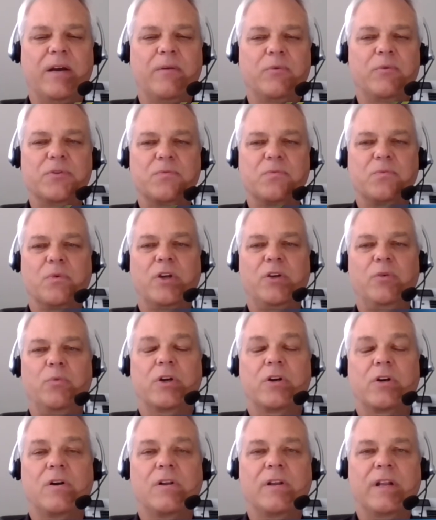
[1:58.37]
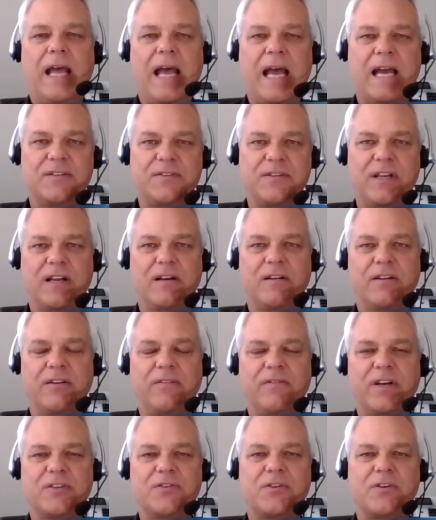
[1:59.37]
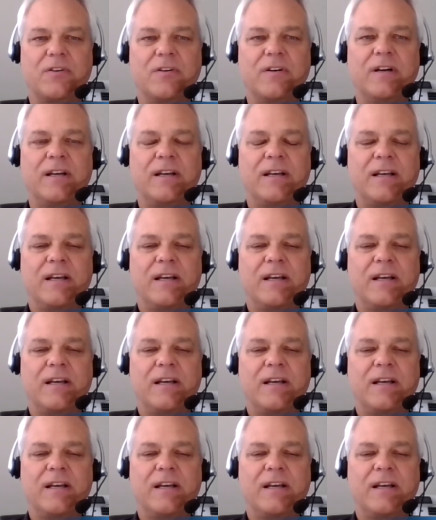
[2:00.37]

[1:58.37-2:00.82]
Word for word: I was what you would call an accidental investor.